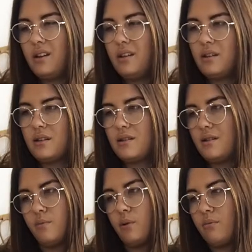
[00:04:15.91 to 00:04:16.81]
I think this
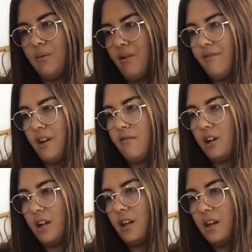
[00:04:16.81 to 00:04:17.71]
is probably my
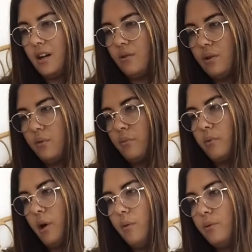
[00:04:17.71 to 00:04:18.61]
favorite color, or the
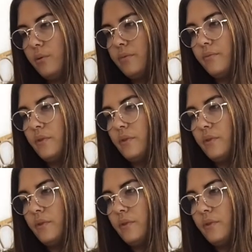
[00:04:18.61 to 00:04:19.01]
purple.